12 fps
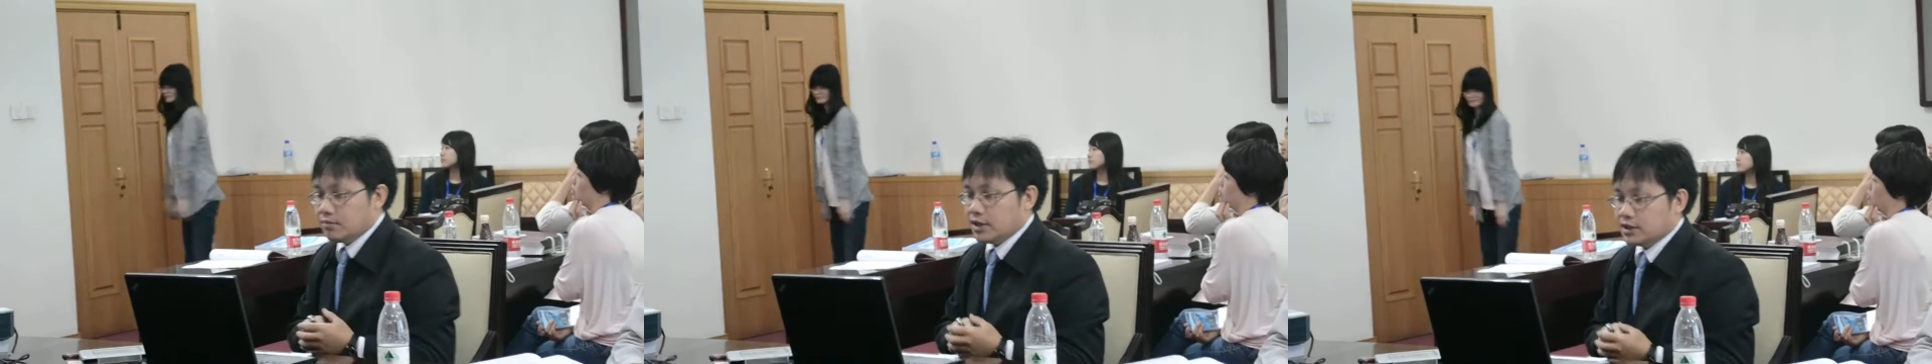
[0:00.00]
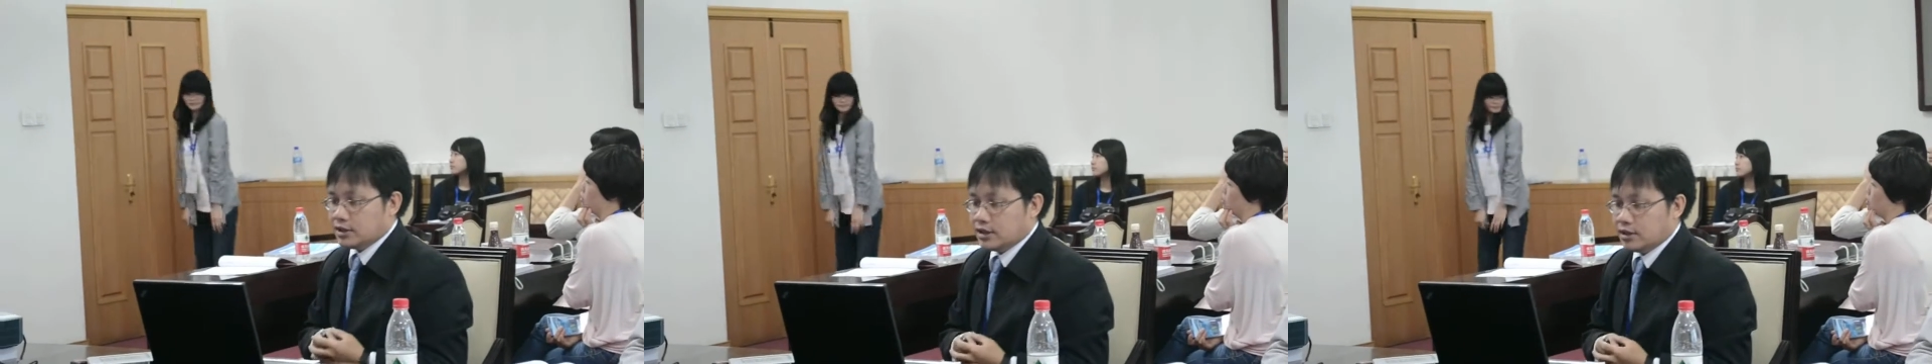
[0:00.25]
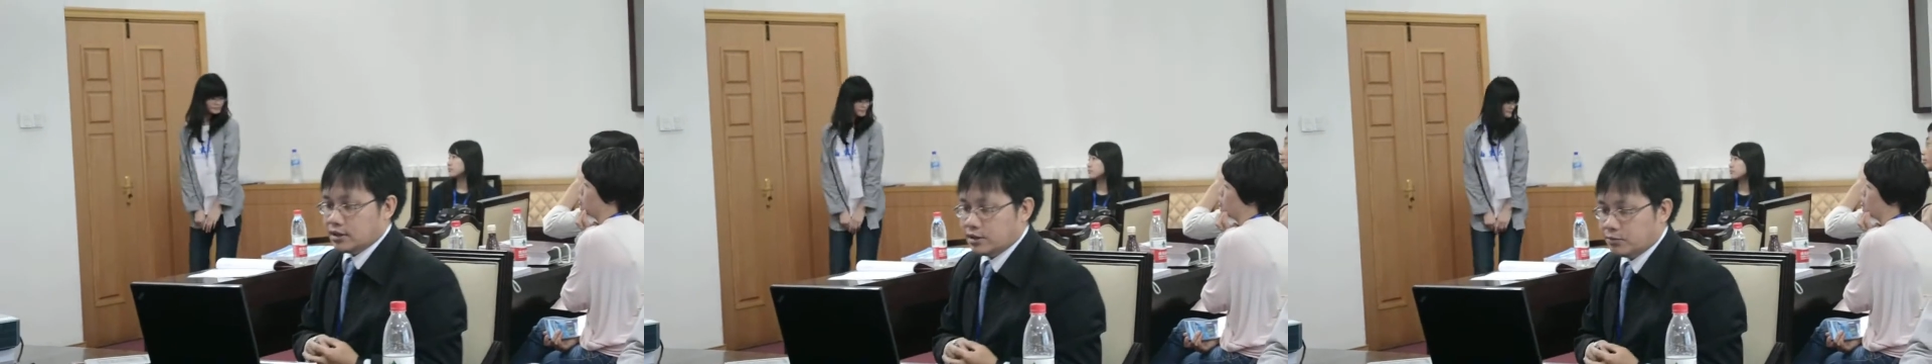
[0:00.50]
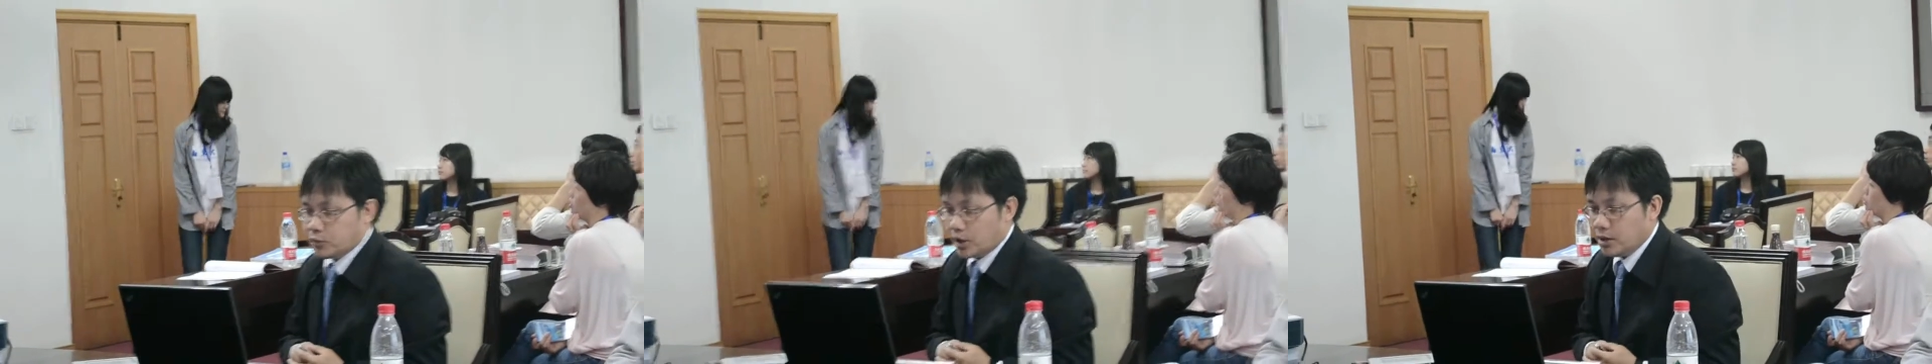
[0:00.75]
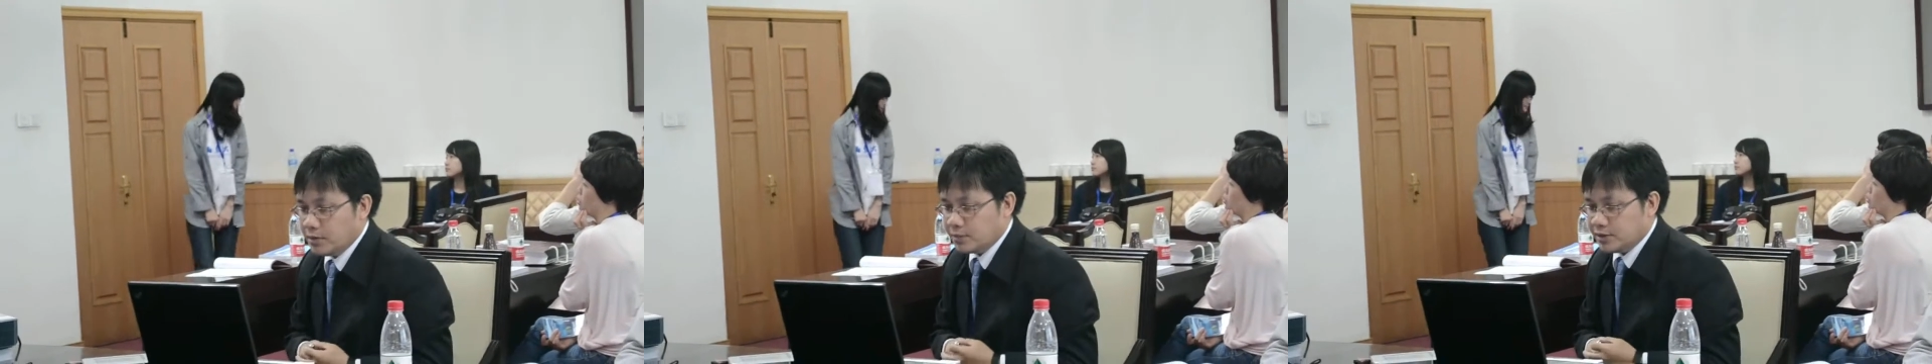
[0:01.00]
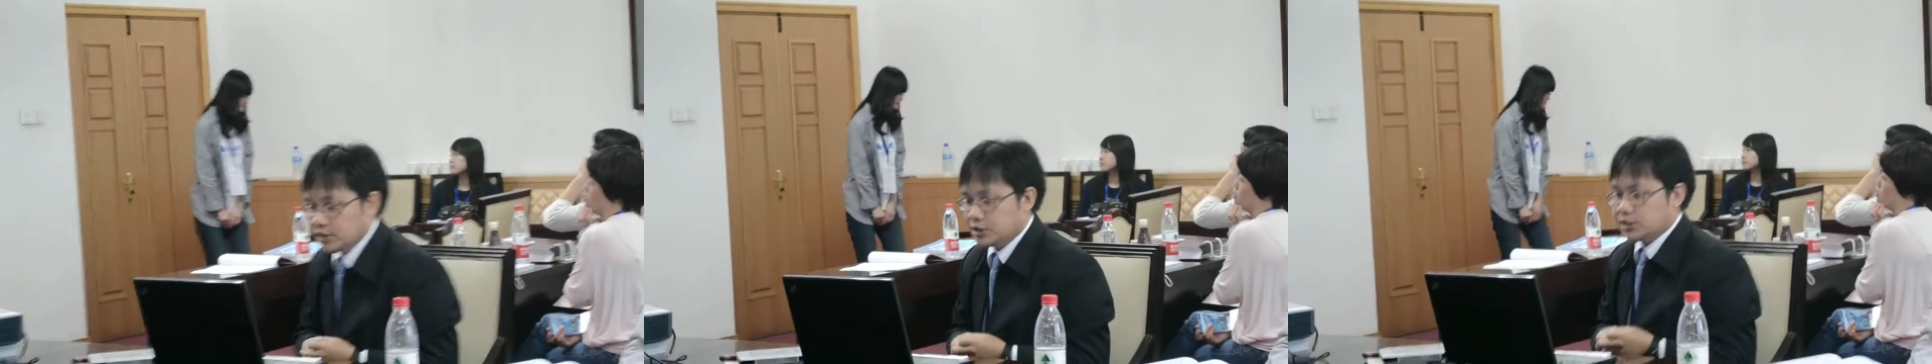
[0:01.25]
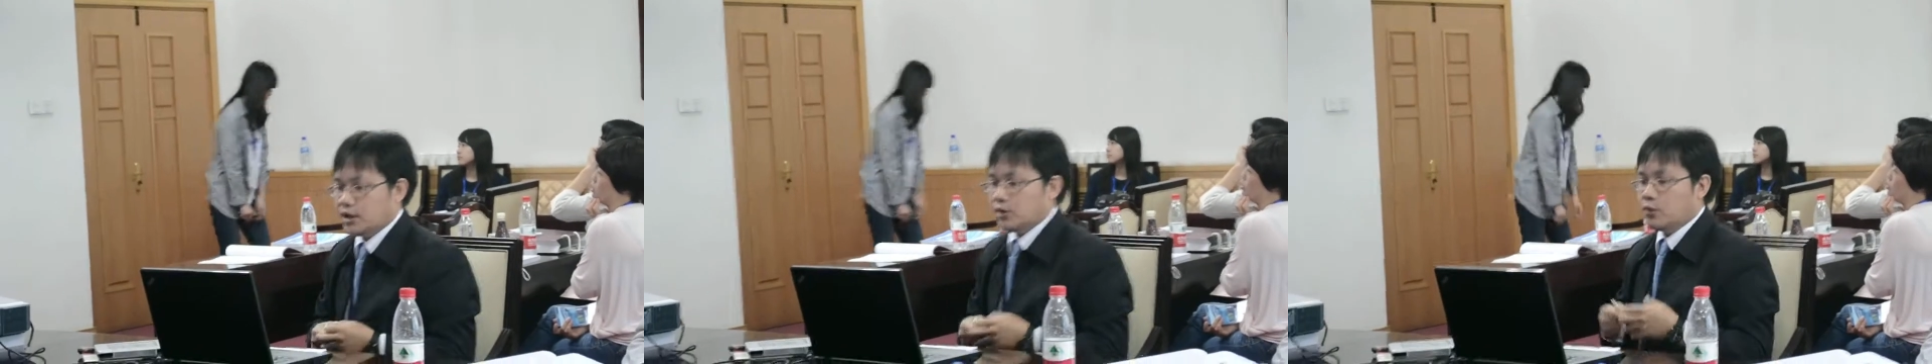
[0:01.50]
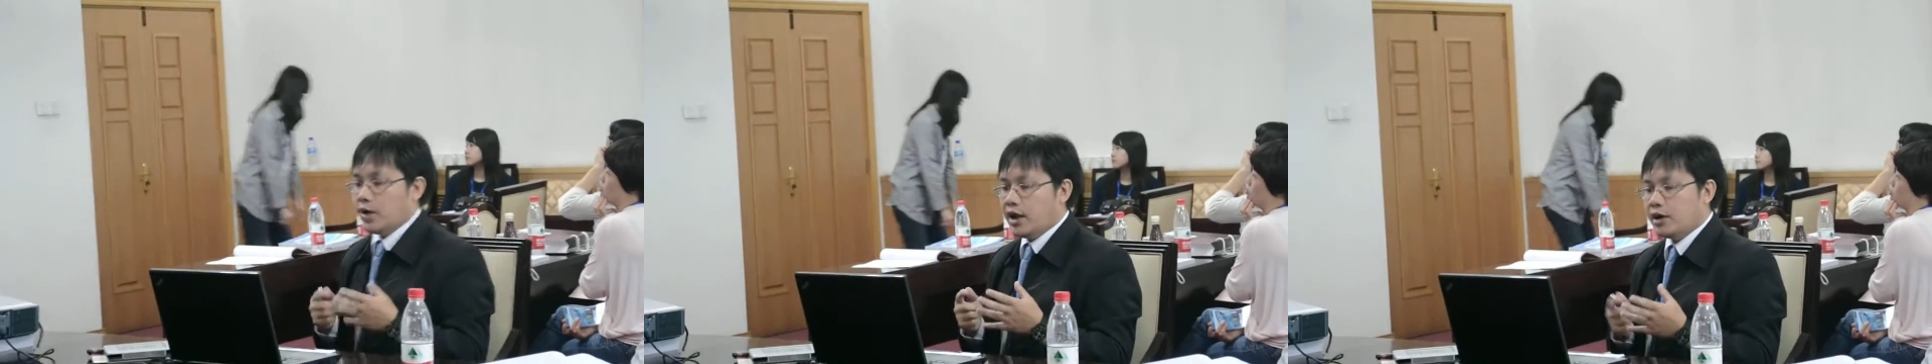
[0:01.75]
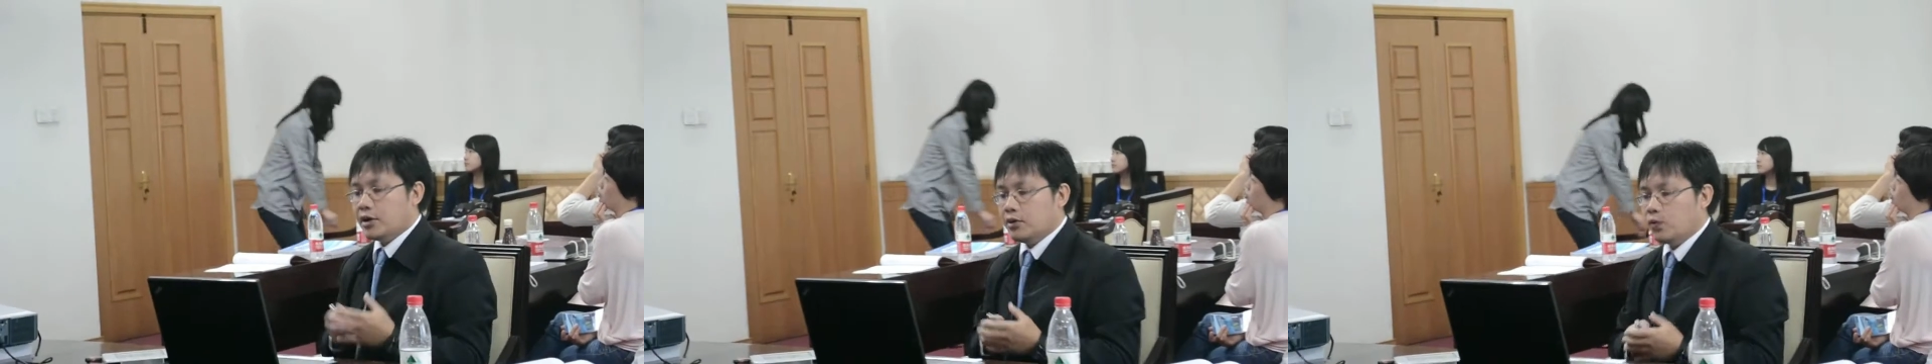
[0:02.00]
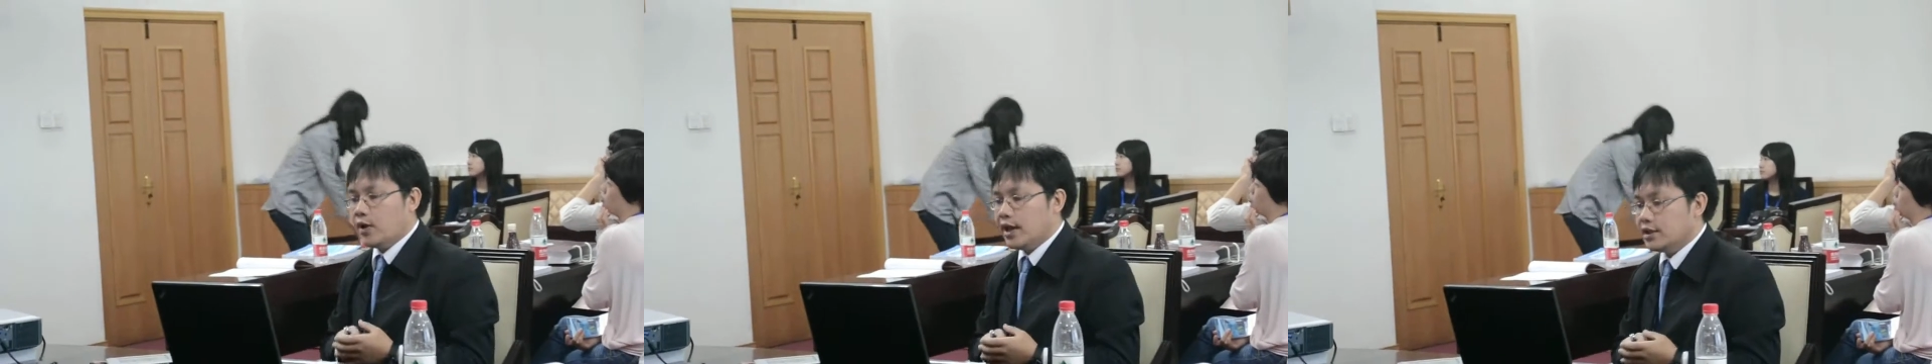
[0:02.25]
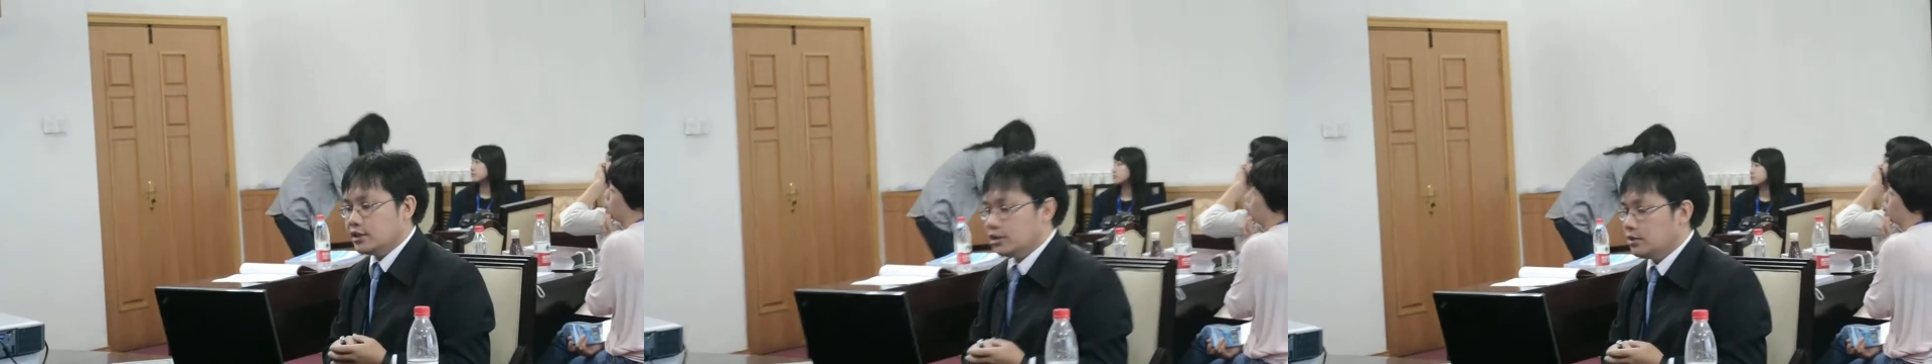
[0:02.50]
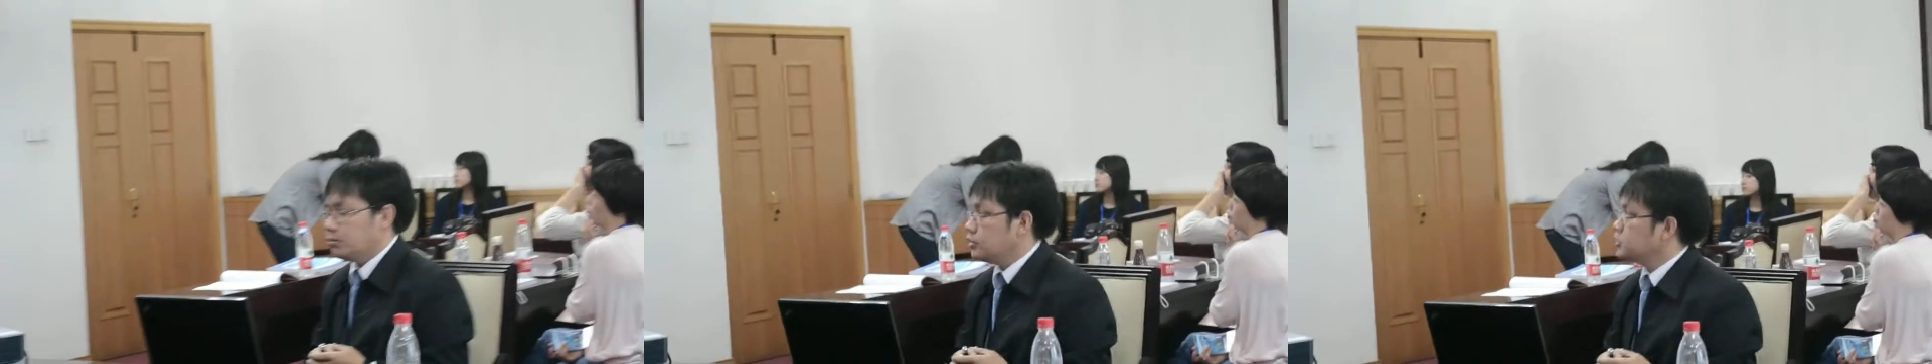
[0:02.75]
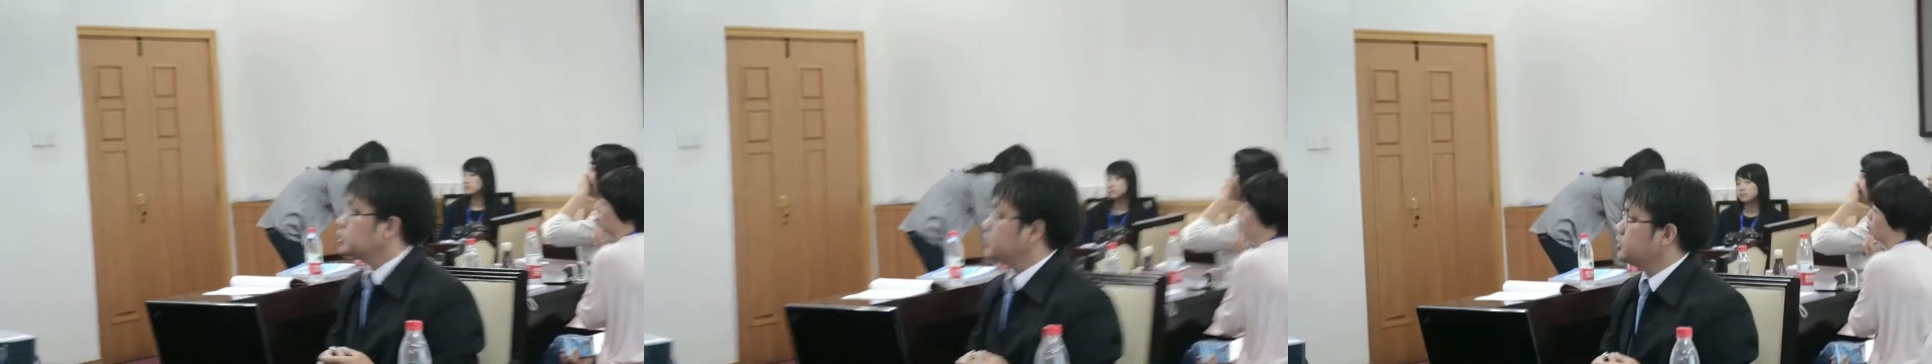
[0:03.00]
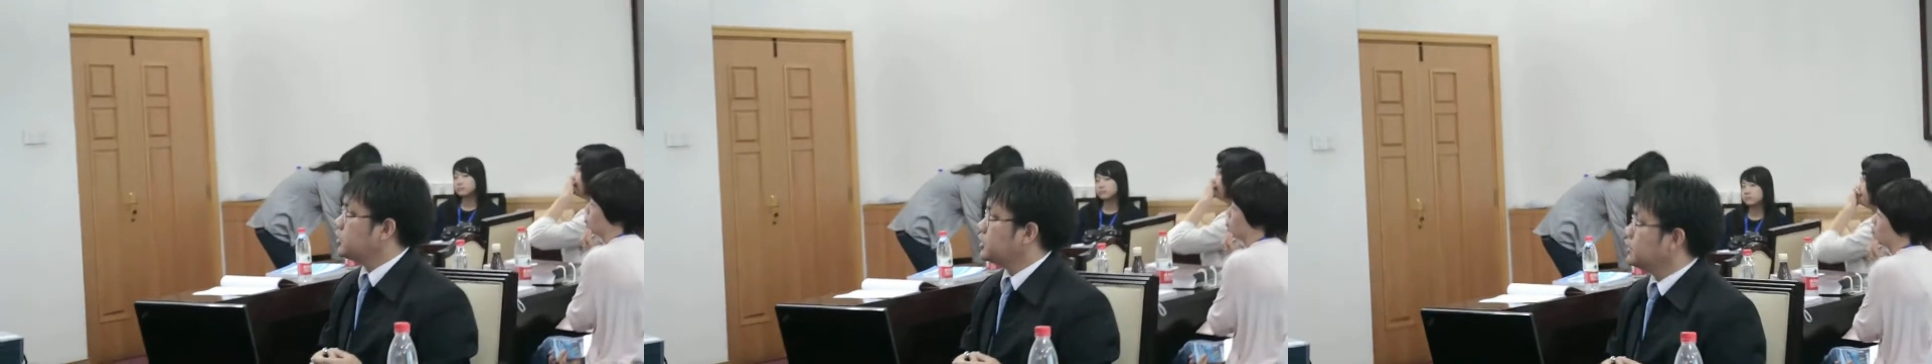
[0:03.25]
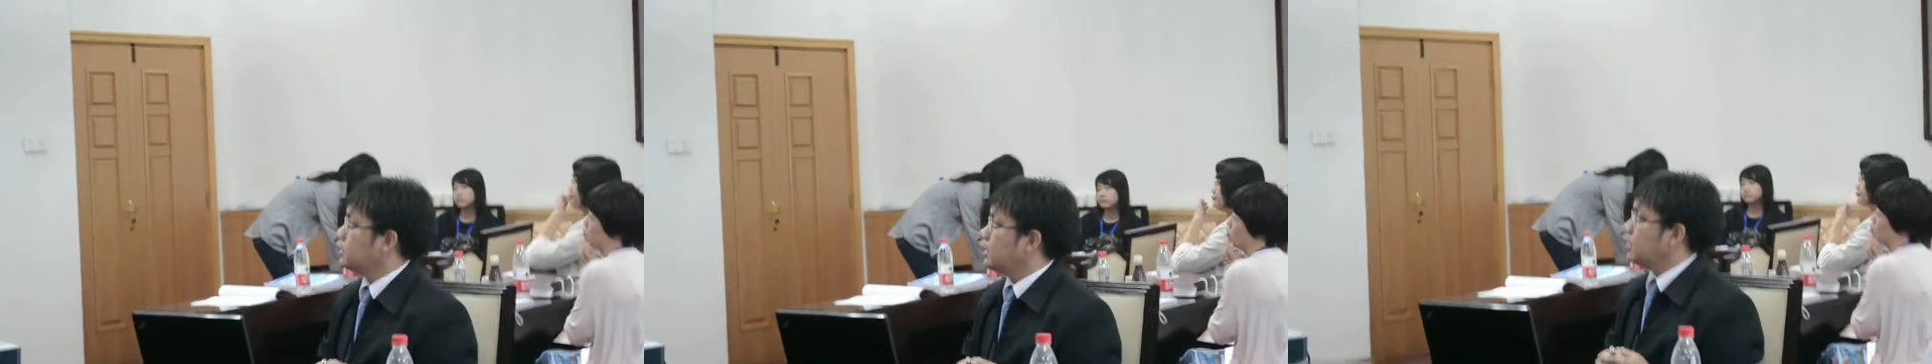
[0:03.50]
But the problem is where and when the perception